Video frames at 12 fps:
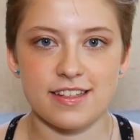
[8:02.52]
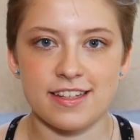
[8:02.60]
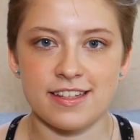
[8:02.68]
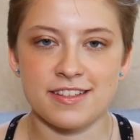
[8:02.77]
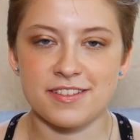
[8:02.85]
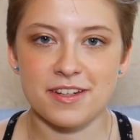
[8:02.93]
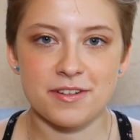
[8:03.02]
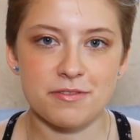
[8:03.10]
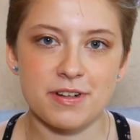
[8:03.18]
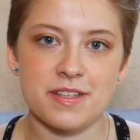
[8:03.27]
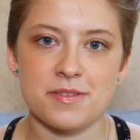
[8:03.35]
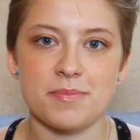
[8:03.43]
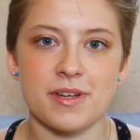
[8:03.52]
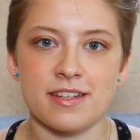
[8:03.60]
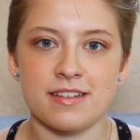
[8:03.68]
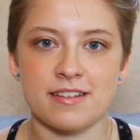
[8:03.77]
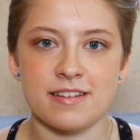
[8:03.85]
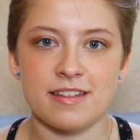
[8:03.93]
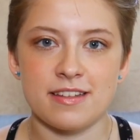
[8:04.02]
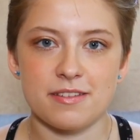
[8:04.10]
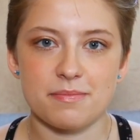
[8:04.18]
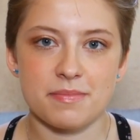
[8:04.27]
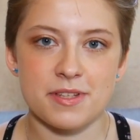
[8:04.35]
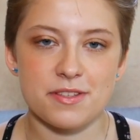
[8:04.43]
In a lot of ways, my
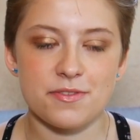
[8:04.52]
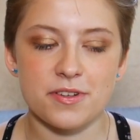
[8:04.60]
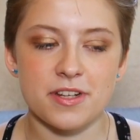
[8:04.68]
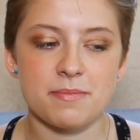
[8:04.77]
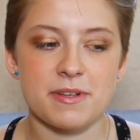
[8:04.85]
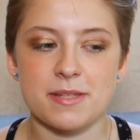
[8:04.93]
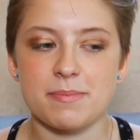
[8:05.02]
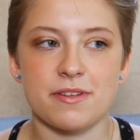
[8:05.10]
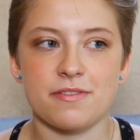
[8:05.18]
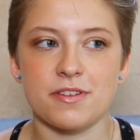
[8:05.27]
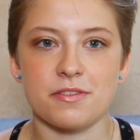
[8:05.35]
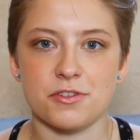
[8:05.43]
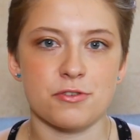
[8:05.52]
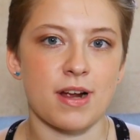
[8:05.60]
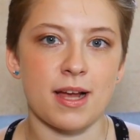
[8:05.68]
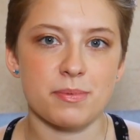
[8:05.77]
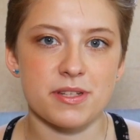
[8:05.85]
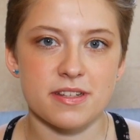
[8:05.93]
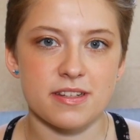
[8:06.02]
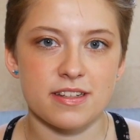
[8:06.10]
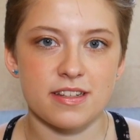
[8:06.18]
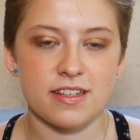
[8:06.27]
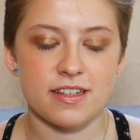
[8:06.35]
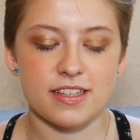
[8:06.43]
misophonia makes me feel trapped.
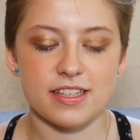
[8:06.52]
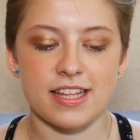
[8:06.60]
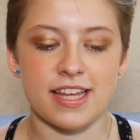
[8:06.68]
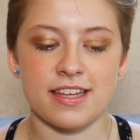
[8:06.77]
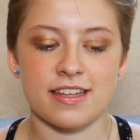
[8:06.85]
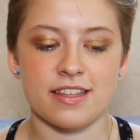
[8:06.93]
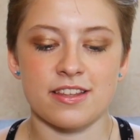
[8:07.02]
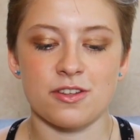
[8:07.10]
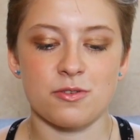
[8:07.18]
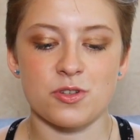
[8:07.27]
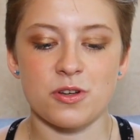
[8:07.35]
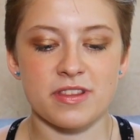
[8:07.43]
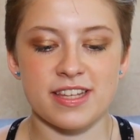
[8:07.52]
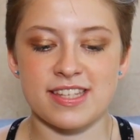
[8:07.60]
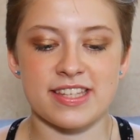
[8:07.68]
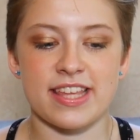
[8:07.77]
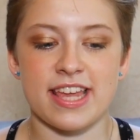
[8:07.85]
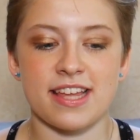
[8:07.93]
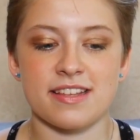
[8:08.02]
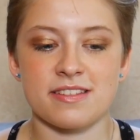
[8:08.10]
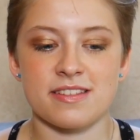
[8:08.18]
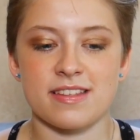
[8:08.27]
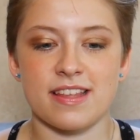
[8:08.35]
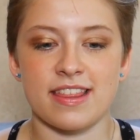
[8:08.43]
Like, there's all these
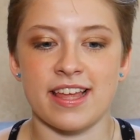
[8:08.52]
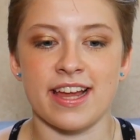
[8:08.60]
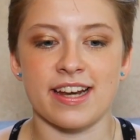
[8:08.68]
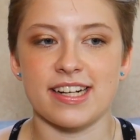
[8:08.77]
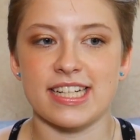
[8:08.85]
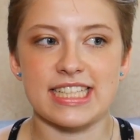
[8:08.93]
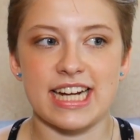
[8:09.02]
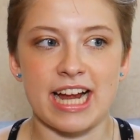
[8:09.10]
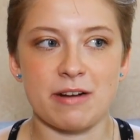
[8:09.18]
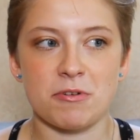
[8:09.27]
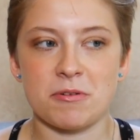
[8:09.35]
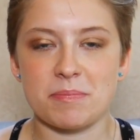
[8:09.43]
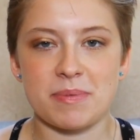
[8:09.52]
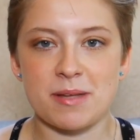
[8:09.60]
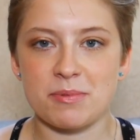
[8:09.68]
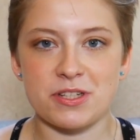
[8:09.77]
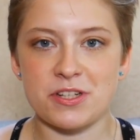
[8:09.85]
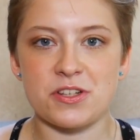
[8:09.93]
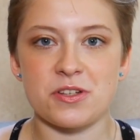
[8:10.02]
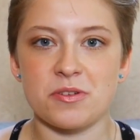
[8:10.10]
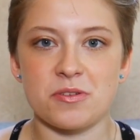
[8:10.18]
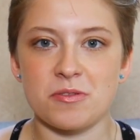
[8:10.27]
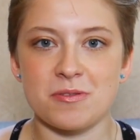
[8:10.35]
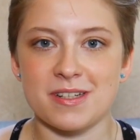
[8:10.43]
things that I won't be able to
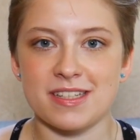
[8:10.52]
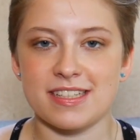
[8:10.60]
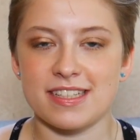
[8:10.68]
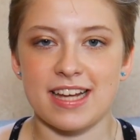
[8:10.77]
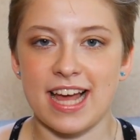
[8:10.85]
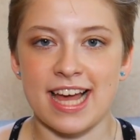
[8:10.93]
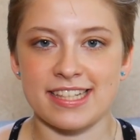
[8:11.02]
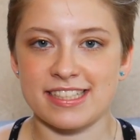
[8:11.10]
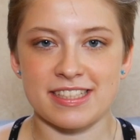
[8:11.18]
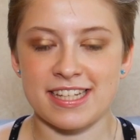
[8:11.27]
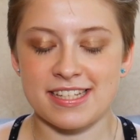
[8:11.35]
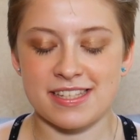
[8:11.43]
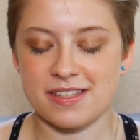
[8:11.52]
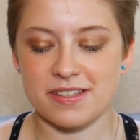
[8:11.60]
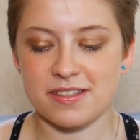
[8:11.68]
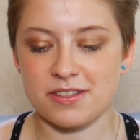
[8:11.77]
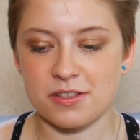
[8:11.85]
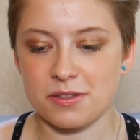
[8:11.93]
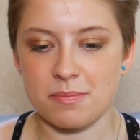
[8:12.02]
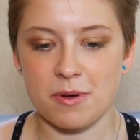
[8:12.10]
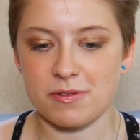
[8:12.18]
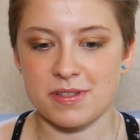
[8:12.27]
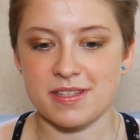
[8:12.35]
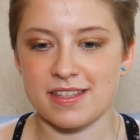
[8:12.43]
do, at least to the
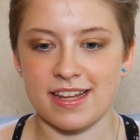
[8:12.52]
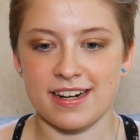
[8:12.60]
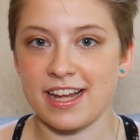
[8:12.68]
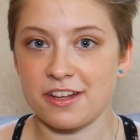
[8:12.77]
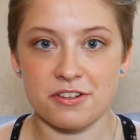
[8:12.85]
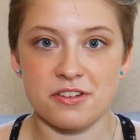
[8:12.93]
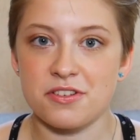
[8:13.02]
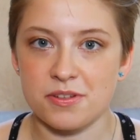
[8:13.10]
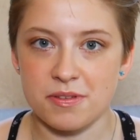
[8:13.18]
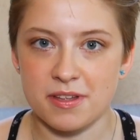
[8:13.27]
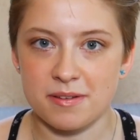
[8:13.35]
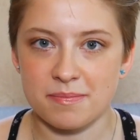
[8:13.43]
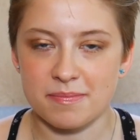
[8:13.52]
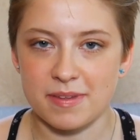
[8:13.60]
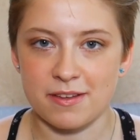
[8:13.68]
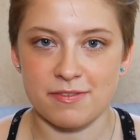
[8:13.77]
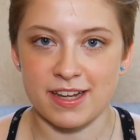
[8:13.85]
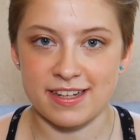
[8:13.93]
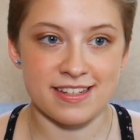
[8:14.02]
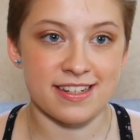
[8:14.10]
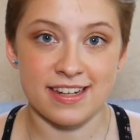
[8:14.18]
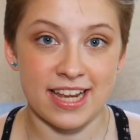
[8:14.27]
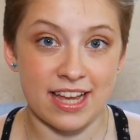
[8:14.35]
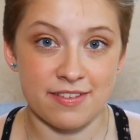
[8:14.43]
most that I could do them if I
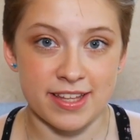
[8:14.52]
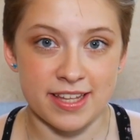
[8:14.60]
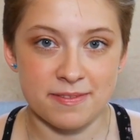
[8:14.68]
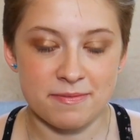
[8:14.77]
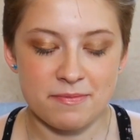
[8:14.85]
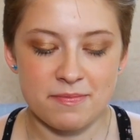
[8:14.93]
didn't have it.